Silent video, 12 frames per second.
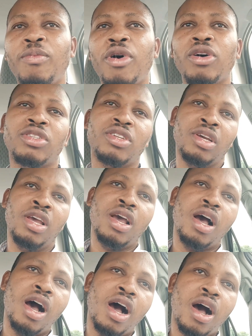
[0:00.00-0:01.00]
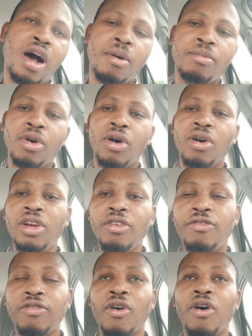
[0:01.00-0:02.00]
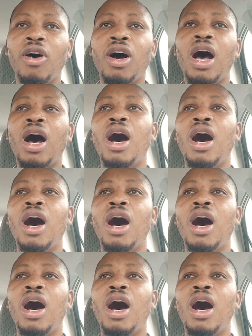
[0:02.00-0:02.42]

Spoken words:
but only for